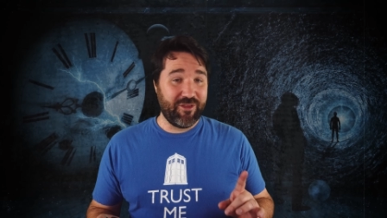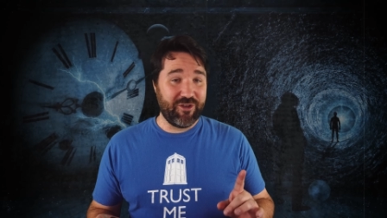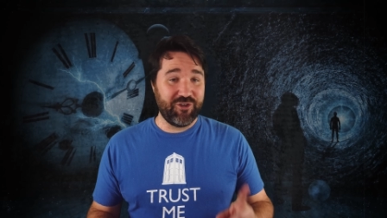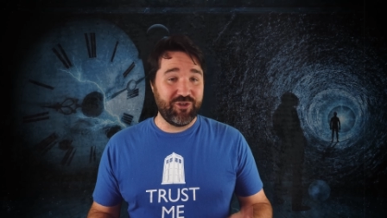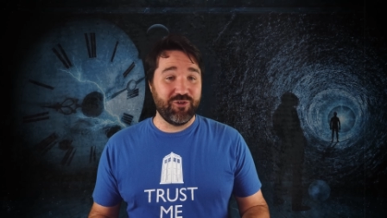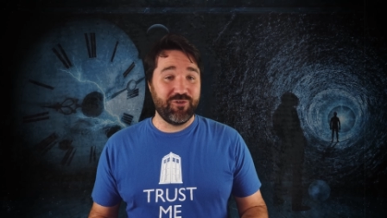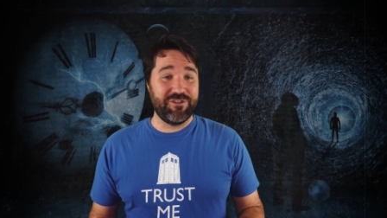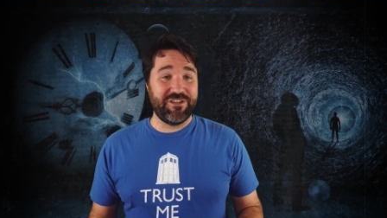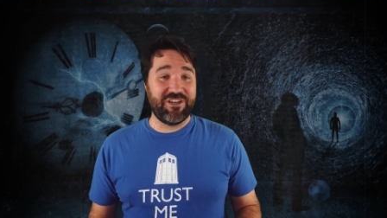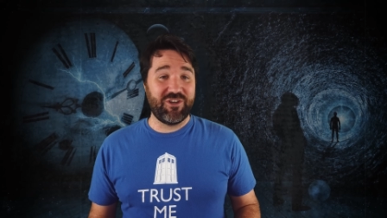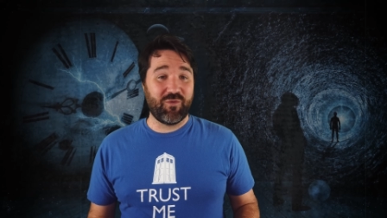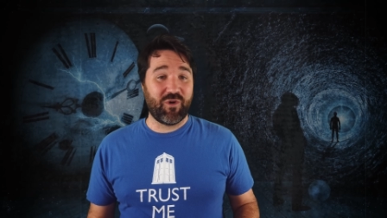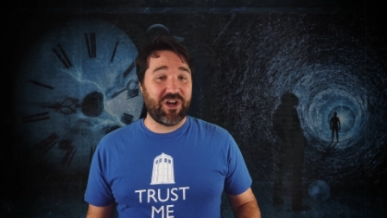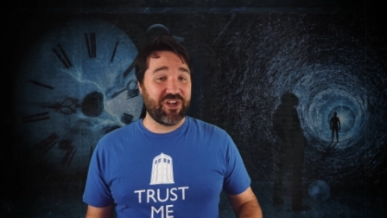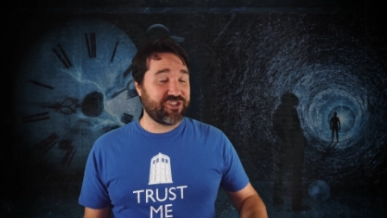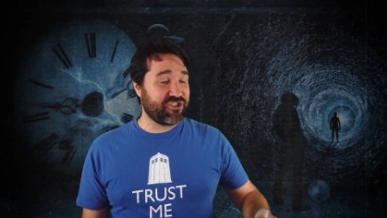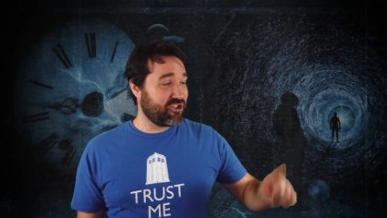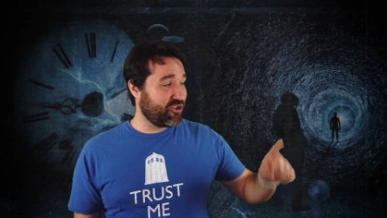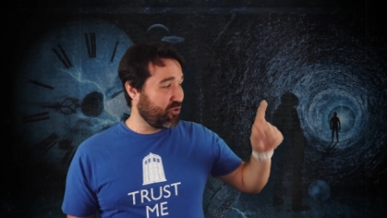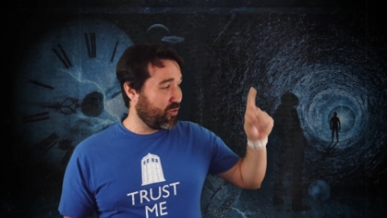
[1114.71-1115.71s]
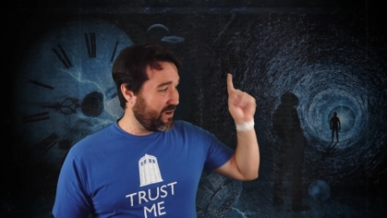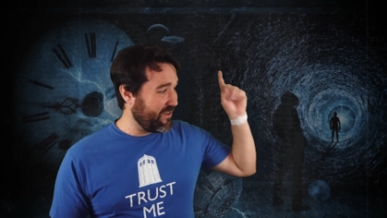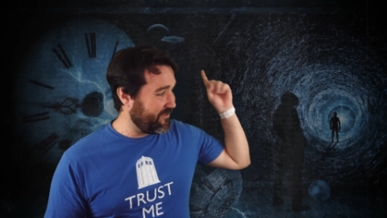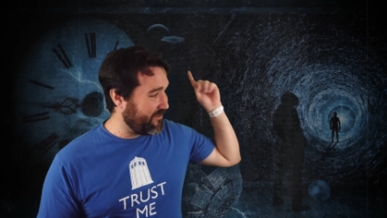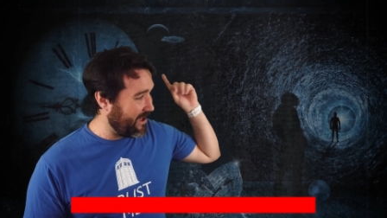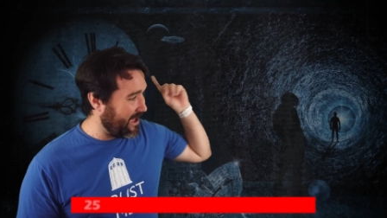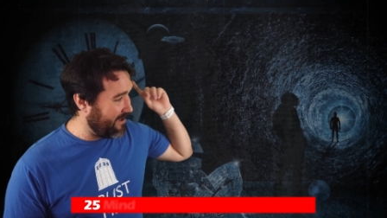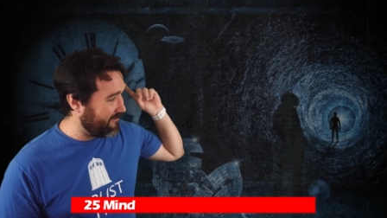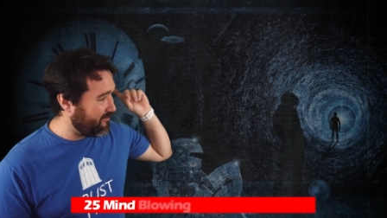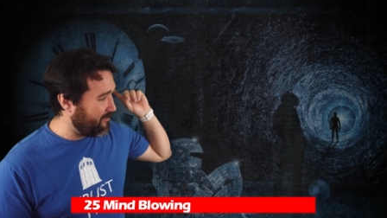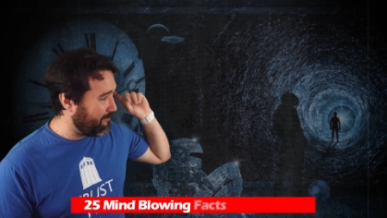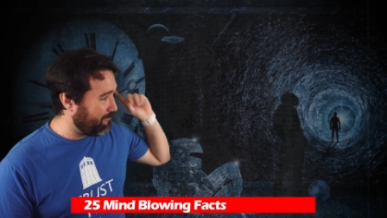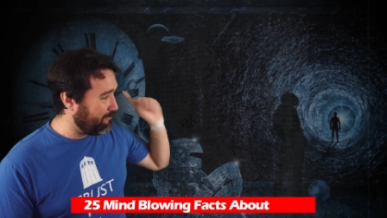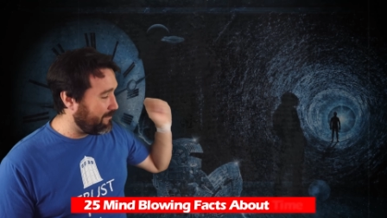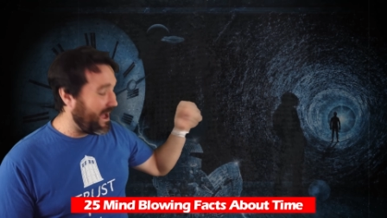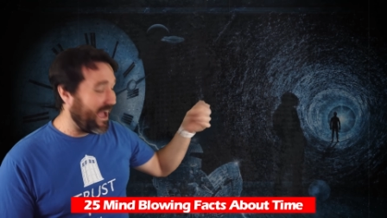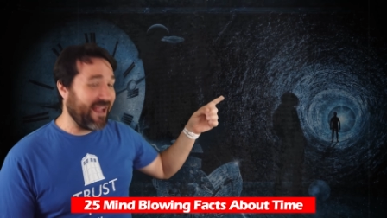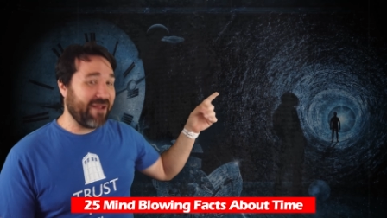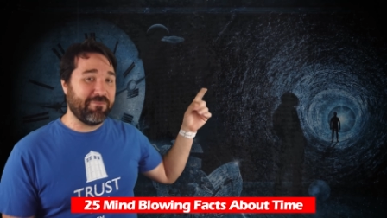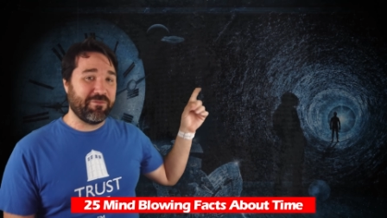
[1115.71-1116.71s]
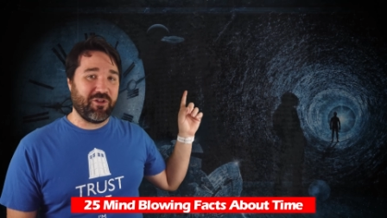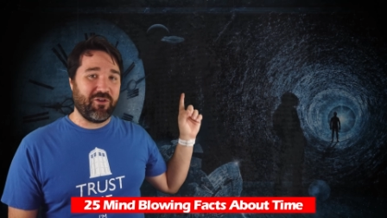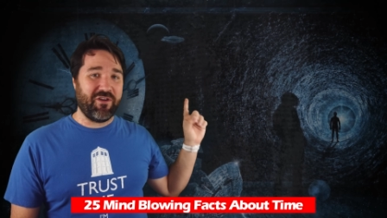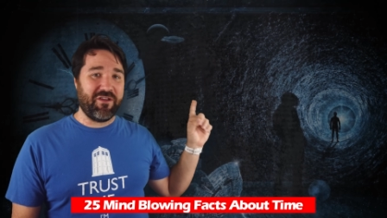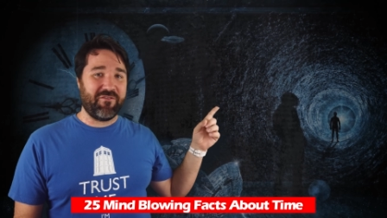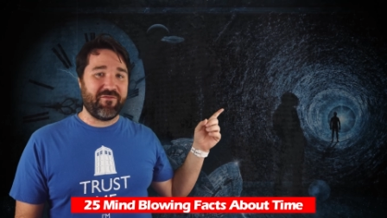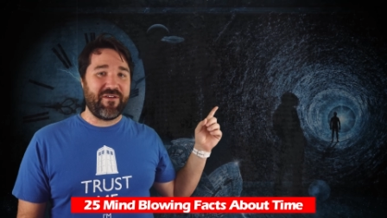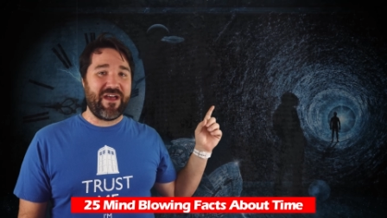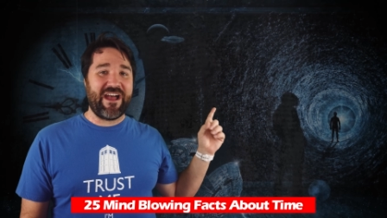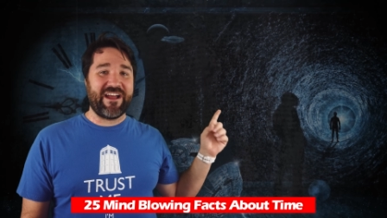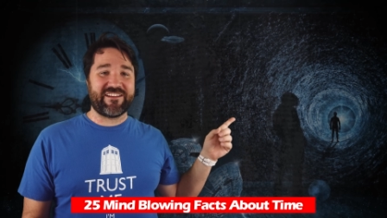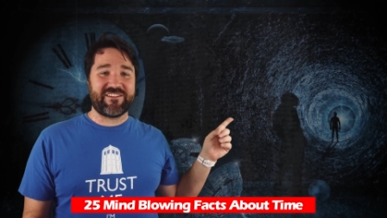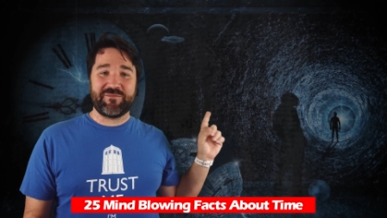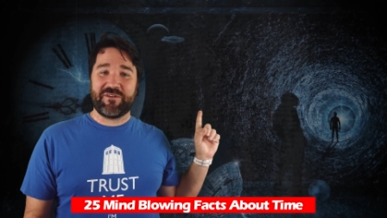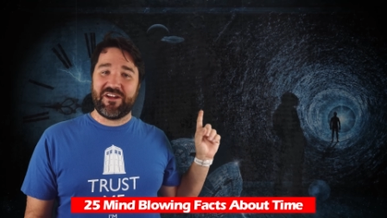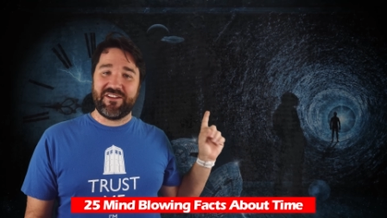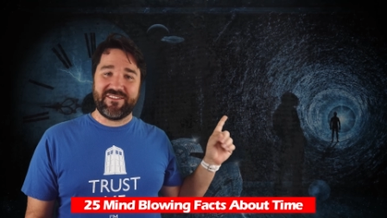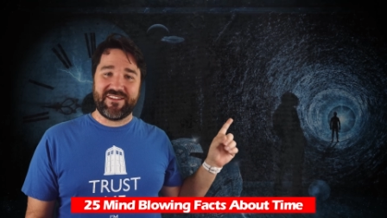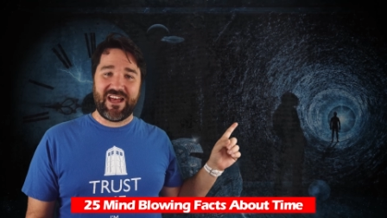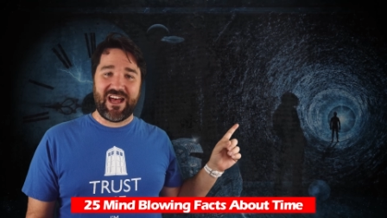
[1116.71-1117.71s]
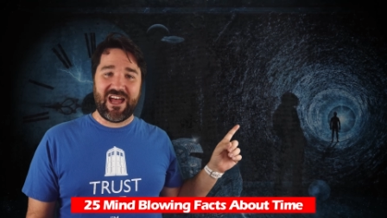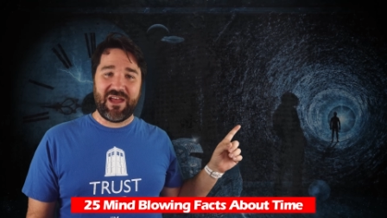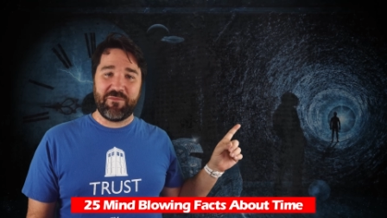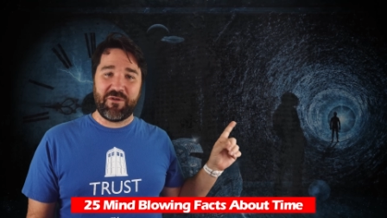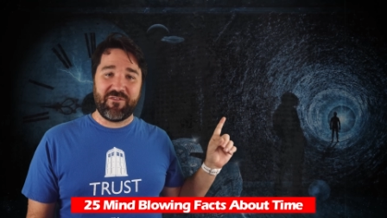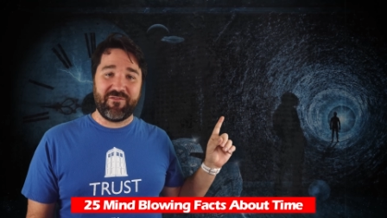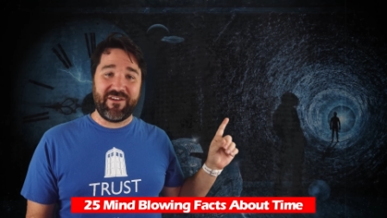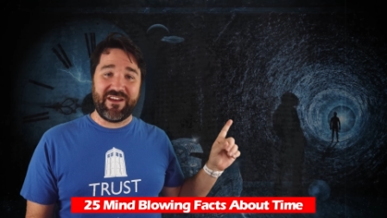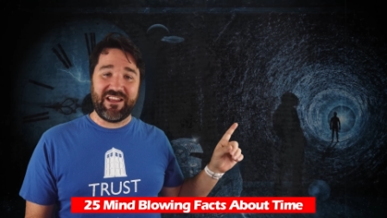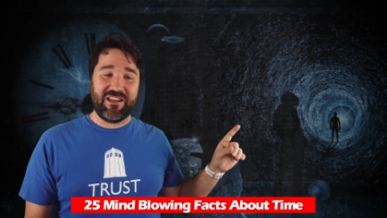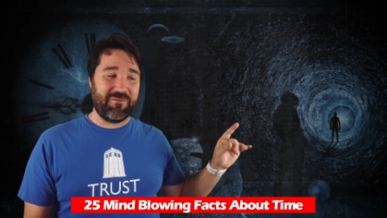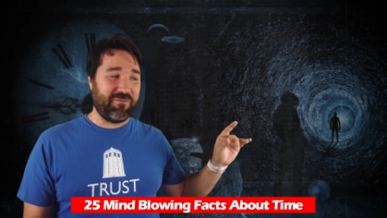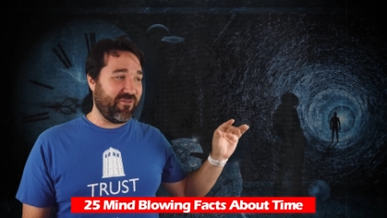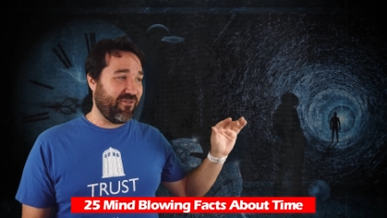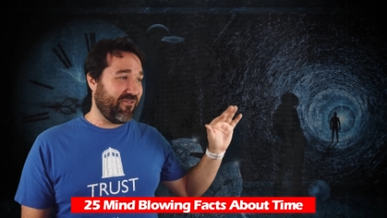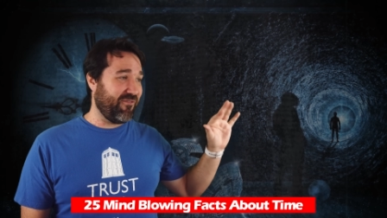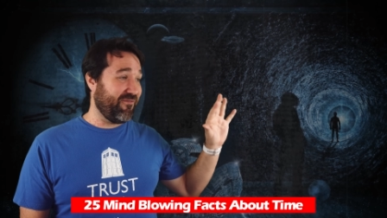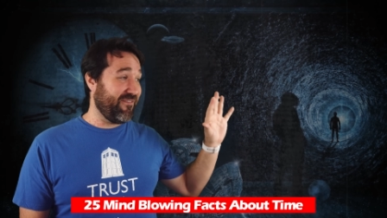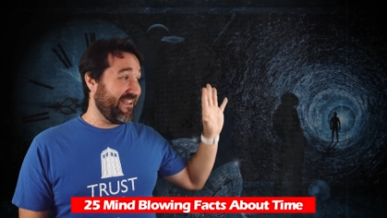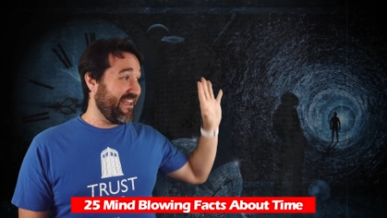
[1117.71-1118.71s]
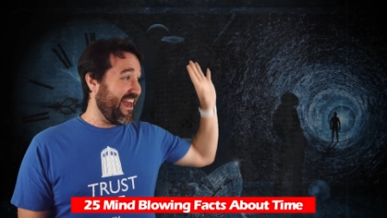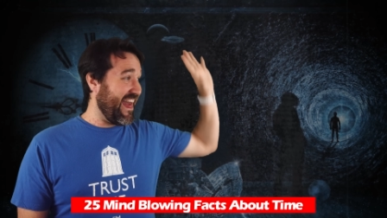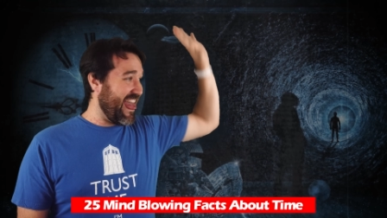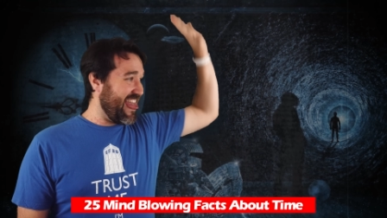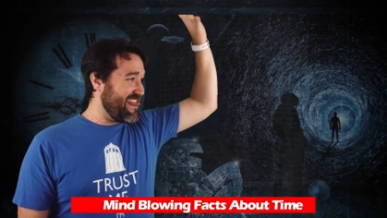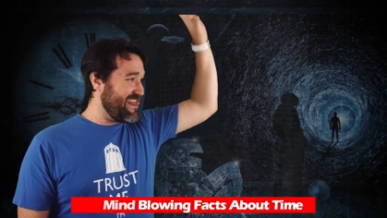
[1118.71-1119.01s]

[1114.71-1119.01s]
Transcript: then you'll need to watch 25 mind-blowing facts about time available via